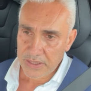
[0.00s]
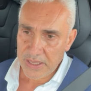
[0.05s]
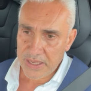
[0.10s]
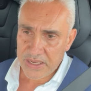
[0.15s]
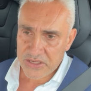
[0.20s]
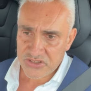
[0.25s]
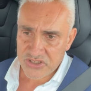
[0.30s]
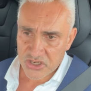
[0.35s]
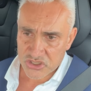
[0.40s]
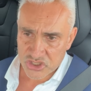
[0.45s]

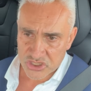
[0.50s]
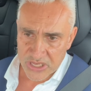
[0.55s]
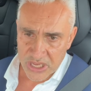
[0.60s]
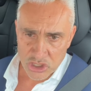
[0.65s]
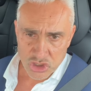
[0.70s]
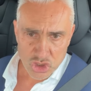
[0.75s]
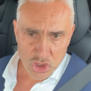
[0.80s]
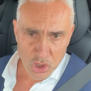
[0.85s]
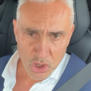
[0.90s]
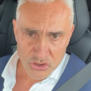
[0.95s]
easier
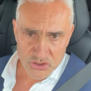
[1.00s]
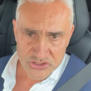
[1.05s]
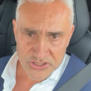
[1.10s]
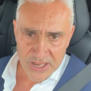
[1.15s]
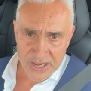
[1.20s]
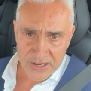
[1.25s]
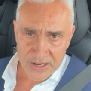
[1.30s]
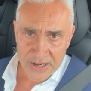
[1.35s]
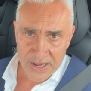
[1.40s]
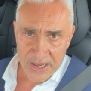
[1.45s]
schedule on
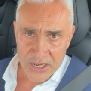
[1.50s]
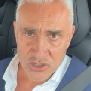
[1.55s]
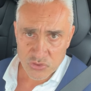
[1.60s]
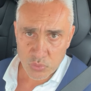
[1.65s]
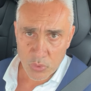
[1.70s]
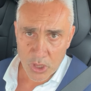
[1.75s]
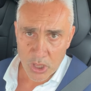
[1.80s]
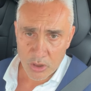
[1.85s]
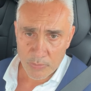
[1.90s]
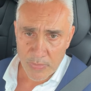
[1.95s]
Saturday
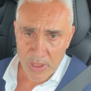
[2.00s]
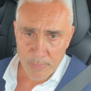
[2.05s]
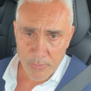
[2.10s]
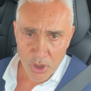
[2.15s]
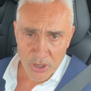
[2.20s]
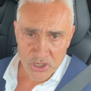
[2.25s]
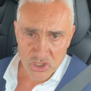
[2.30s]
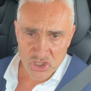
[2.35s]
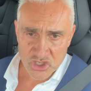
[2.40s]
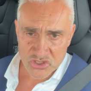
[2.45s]
as well. My
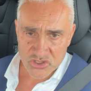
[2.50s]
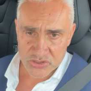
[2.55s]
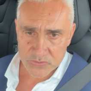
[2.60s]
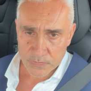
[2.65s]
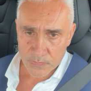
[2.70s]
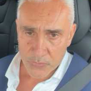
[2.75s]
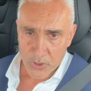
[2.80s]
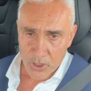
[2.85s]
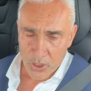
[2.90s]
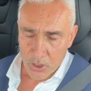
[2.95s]
body
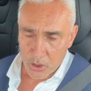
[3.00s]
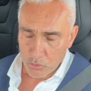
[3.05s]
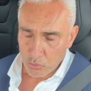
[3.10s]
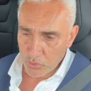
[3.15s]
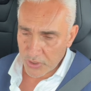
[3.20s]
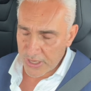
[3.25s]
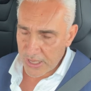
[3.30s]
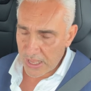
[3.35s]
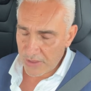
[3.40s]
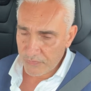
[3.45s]
just
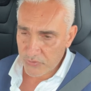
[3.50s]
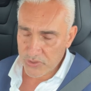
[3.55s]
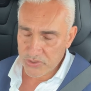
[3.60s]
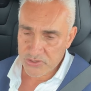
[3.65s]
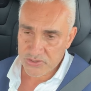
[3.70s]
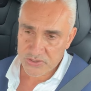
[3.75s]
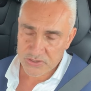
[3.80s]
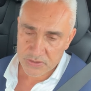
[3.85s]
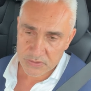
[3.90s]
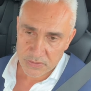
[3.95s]

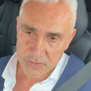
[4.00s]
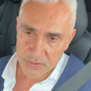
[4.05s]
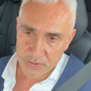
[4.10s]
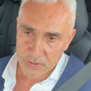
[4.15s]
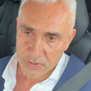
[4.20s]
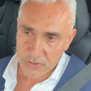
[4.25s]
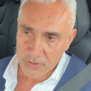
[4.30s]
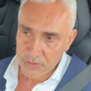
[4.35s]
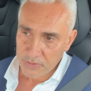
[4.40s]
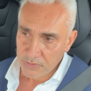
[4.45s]
recovers
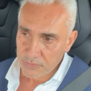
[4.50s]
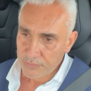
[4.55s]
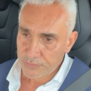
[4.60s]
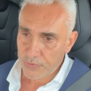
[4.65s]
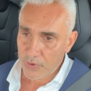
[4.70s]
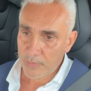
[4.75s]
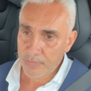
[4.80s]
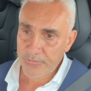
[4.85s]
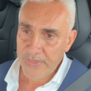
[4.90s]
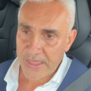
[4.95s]

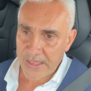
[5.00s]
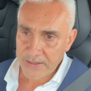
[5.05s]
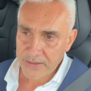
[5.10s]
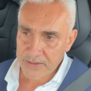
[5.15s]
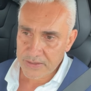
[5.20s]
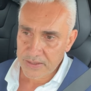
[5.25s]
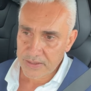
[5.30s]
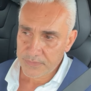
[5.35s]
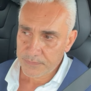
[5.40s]
from that